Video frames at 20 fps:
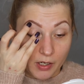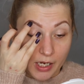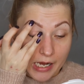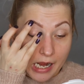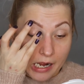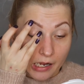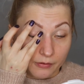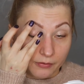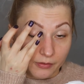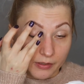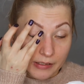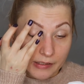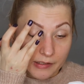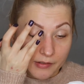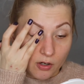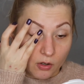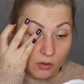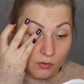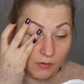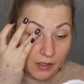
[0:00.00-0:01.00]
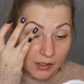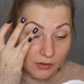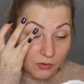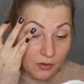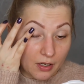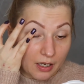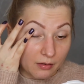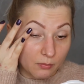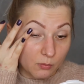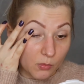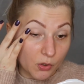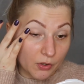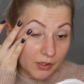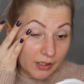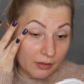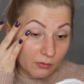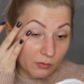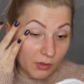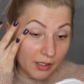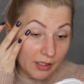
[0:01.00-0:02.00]
why I really don't want to have more
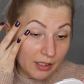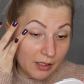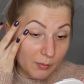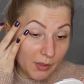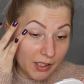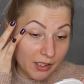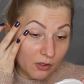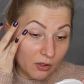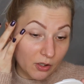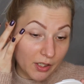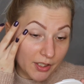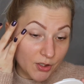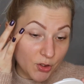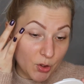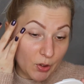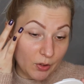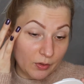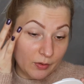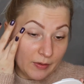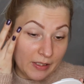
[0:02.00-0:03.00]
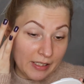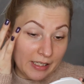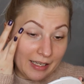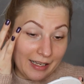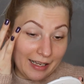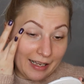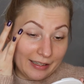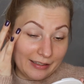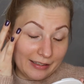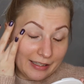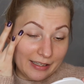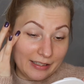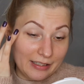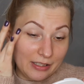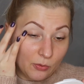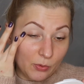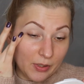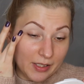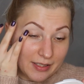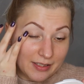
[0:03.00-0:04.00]
than one in my collection. And
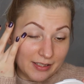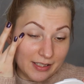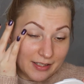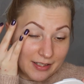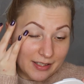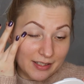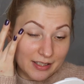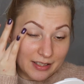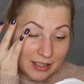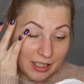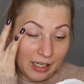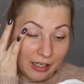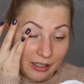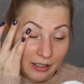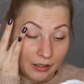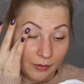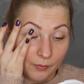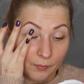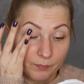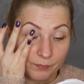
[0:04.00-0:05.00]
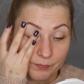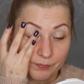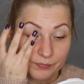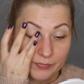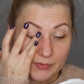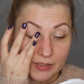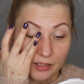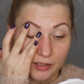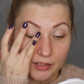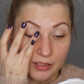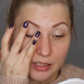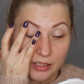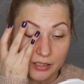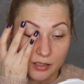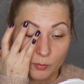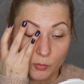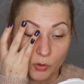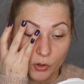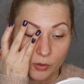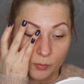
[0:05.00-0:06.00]
anyways, this is kind of like
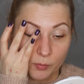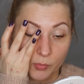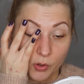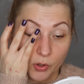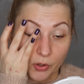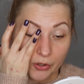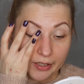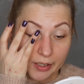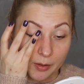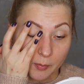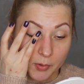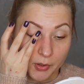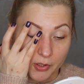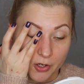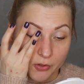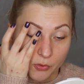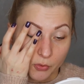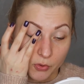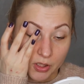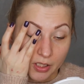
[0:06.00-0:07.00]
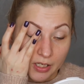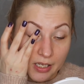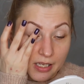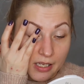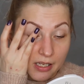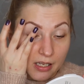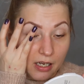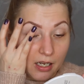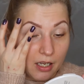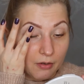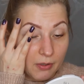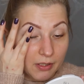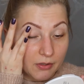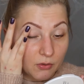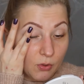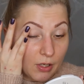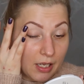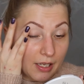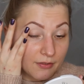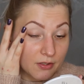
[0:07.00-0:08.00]
a more boring product. I want
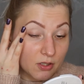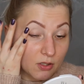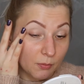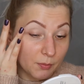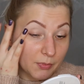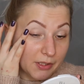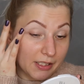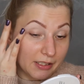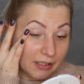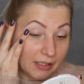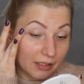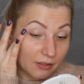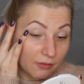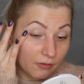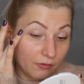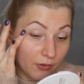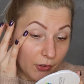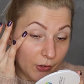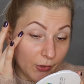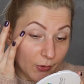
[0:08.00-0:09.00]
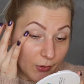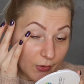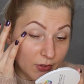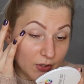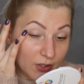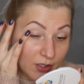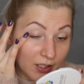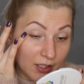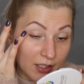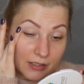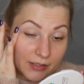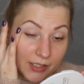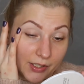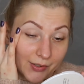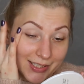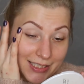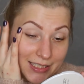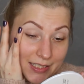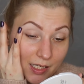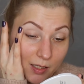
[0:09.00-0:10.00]
to have something that works.
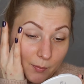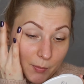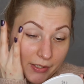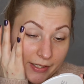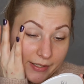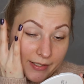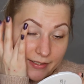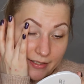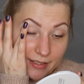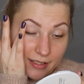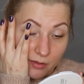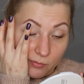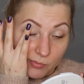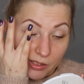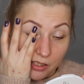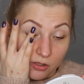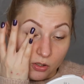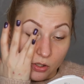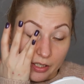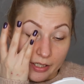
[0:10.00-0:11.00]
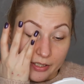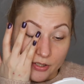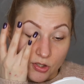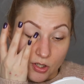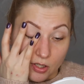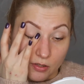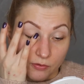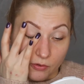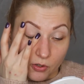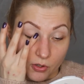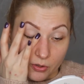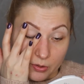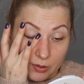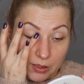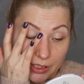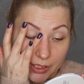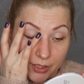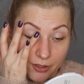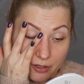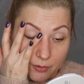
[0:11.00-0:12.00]
There is a place in my collection for
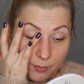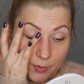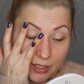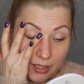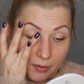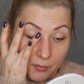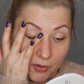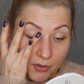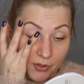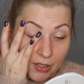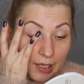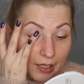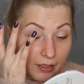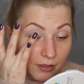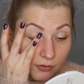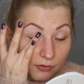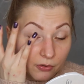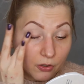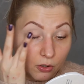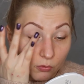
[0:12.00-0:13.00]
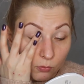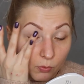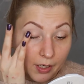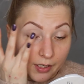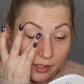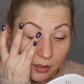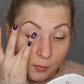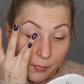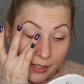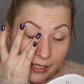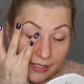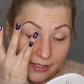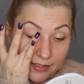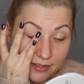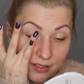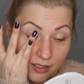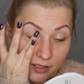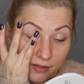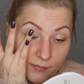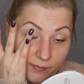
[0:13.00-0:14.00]
glitter primer and for white
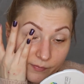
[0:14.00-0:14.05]
base,